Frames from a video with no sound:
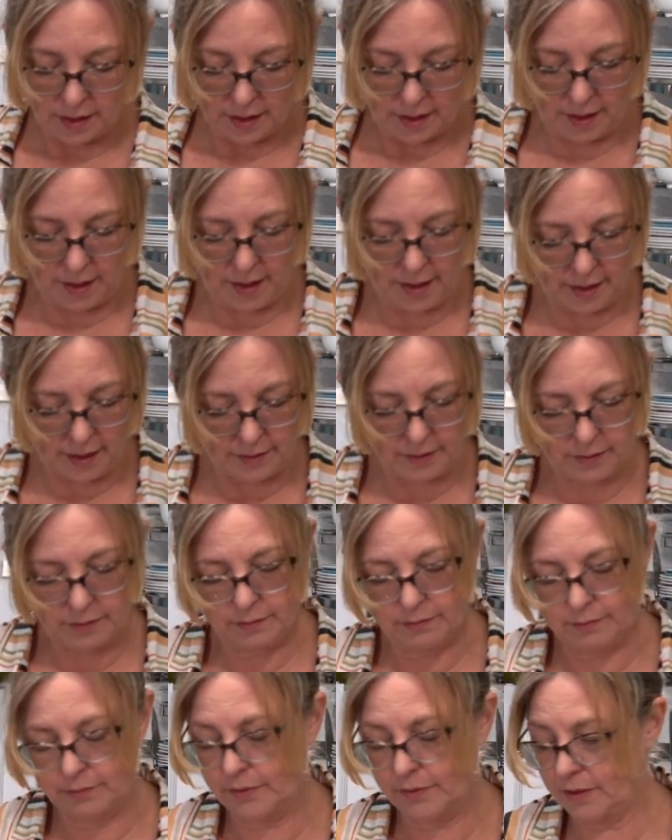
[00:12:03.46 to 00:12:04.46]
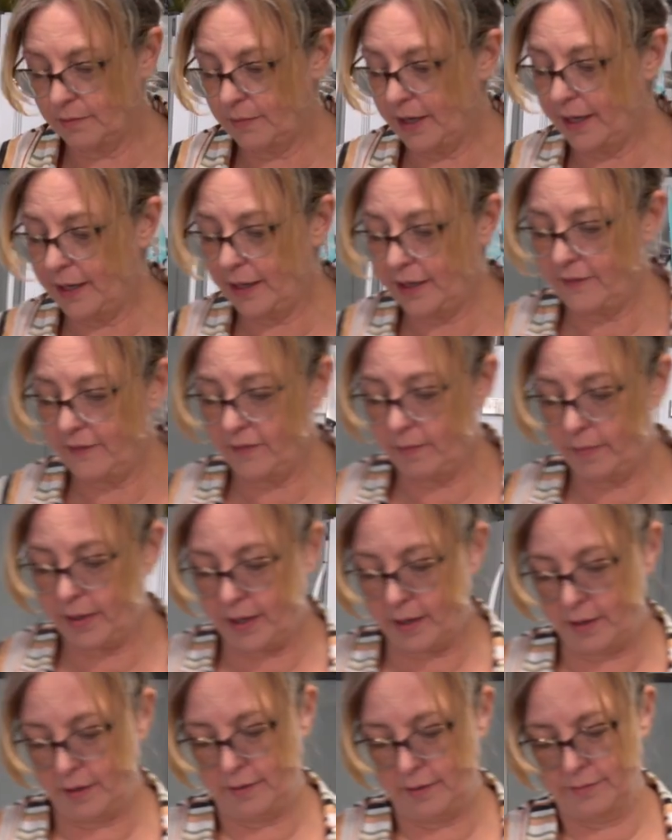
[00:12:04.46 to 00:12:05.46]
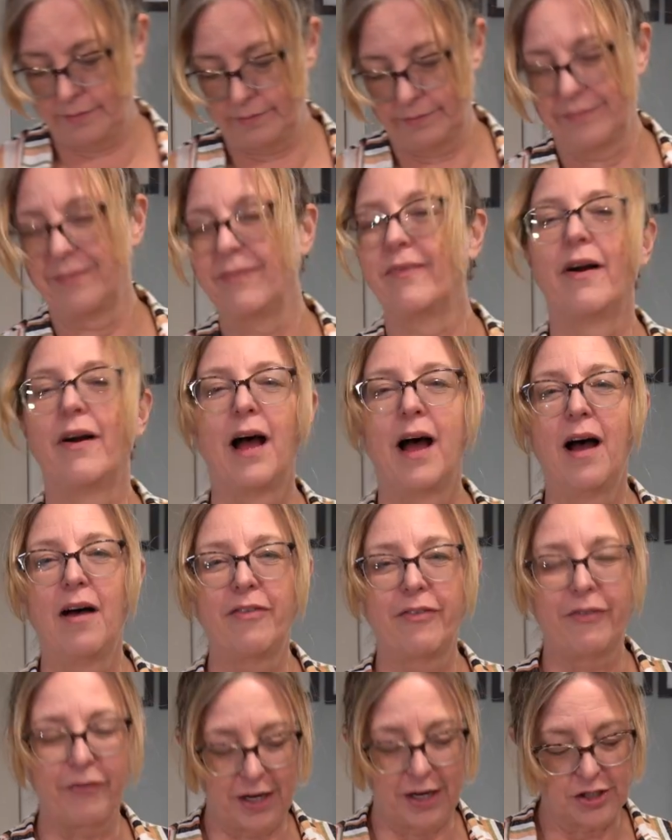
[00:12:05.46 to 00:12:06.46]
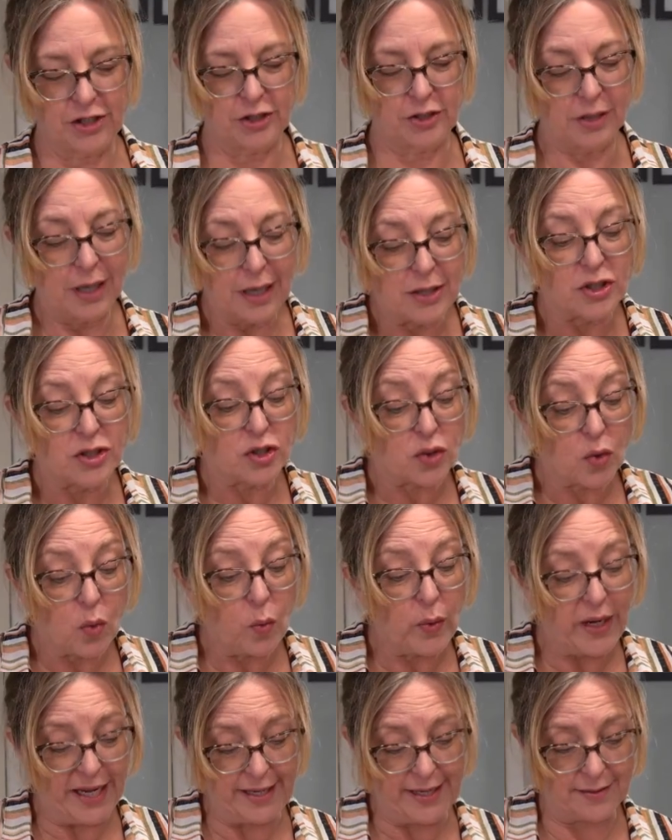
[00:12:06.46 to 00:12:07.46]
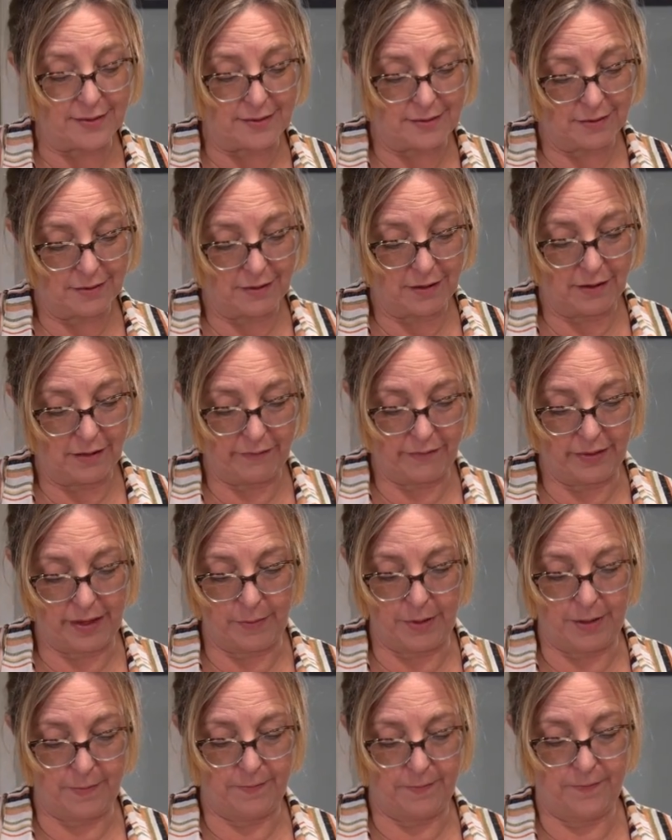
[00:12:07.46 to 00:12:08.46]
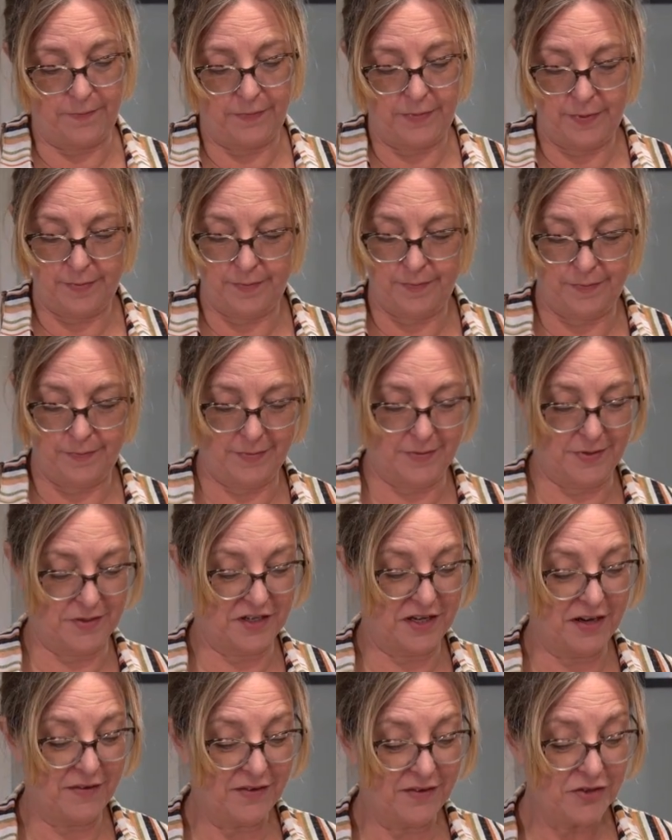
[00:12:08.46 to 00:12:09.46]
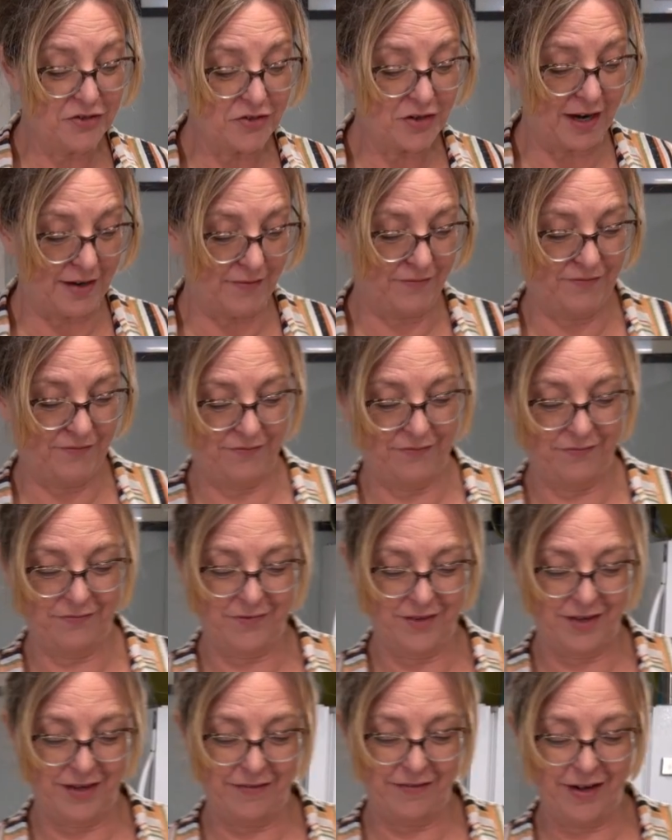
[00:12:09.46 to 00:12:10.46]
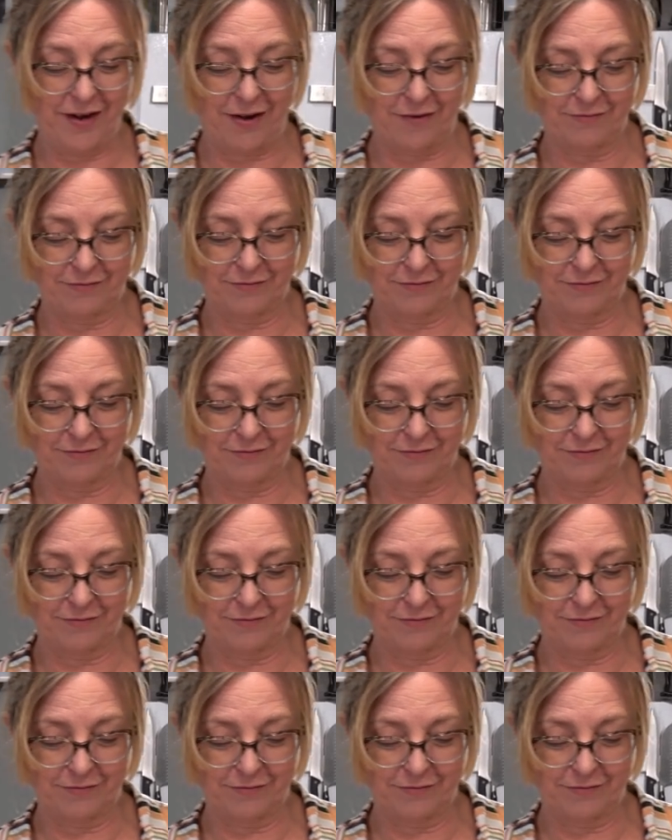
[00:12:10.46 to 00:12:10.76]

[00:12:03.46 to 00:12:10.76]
And to make it even better, a fresh squeeze of lemon. Let's give it a try. Here we go.